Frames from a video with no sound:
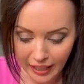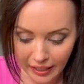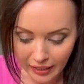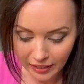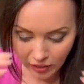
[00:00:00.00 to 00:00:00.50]

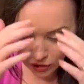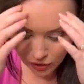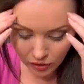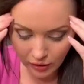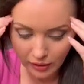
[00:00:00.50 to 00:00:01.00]
It
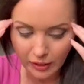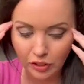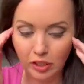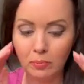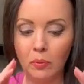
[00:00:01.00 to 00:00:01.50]
looks
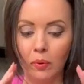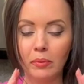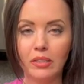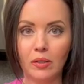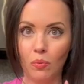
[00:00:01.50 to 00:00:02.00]
delicious, but we're
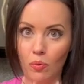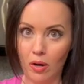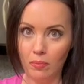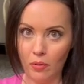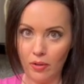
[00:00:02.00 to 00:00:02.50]
missing
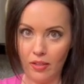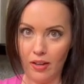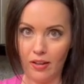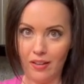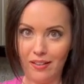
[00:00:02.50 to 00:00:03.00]
one more
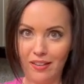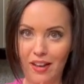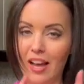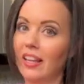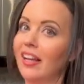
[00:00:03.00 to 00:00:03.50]
thing.
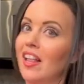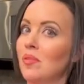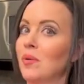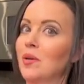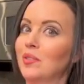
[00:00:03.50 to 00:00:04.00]
I like a la mode.